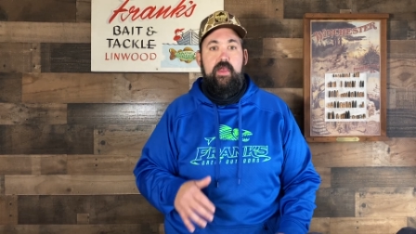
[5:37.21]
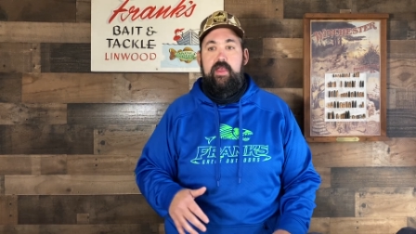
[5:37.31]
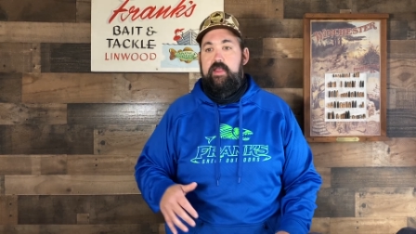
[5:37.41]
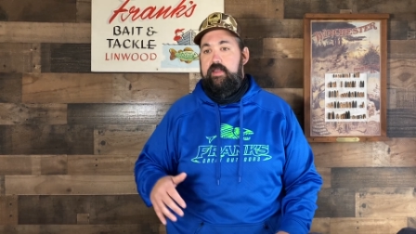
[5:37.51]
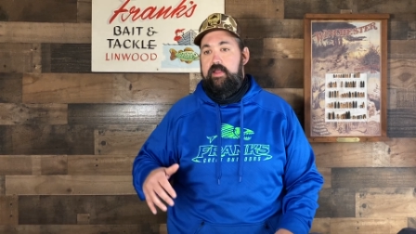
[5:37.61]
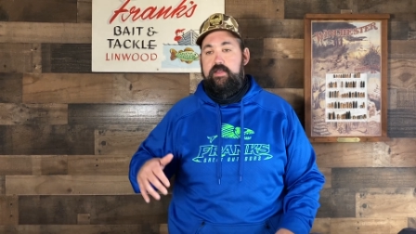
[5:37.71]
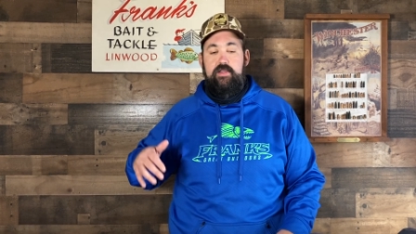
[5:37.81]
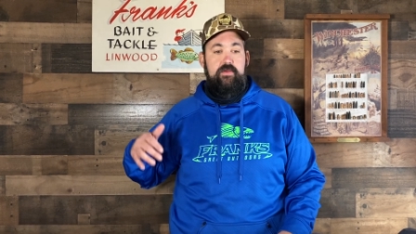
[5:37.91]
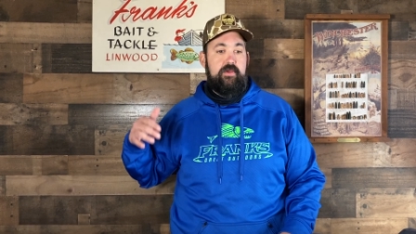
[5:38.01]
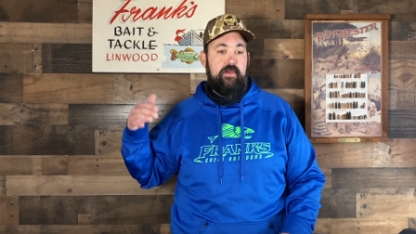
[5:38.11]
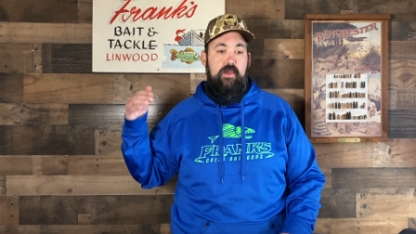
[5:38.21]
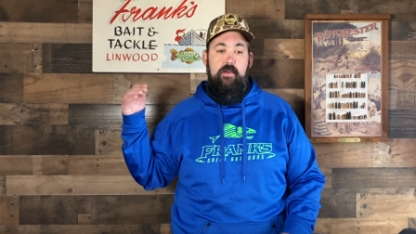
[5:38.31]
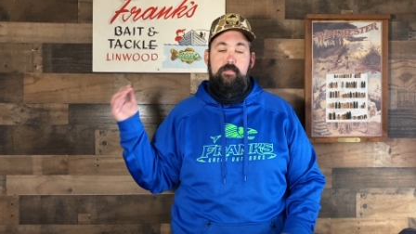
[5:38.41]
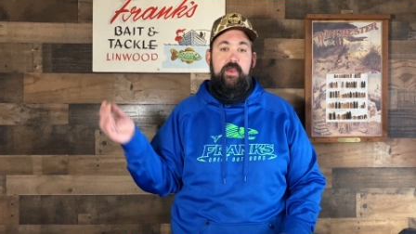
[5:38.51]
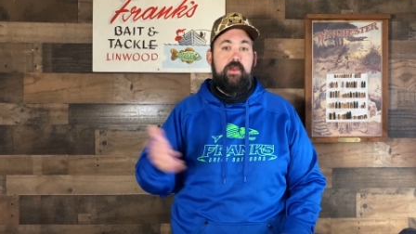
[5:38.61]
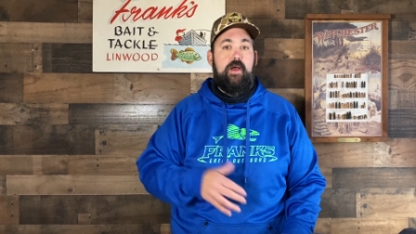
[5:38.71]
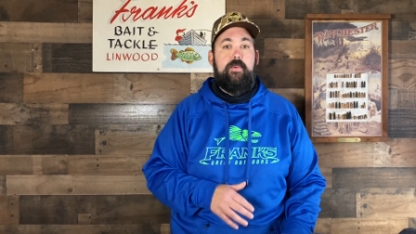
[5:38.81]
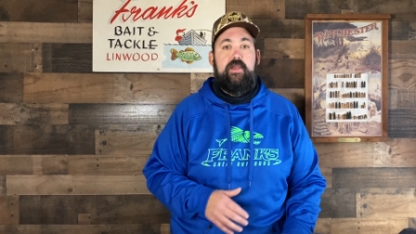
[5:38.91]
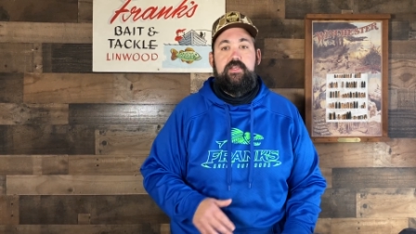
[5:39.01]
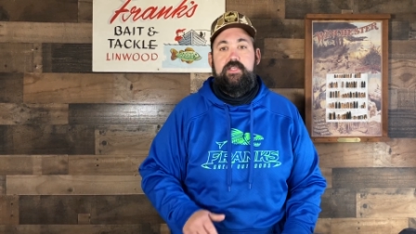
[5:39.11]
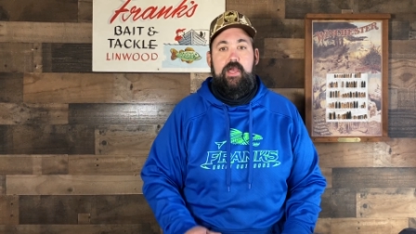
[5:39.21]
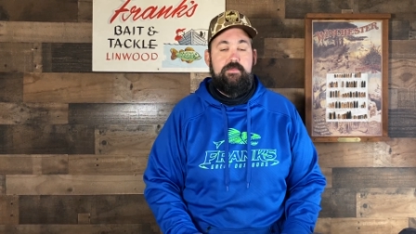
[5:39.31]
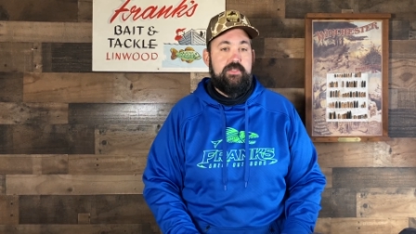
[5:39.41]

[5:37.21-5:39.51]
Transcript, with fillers: and then you can come pick it up anytime.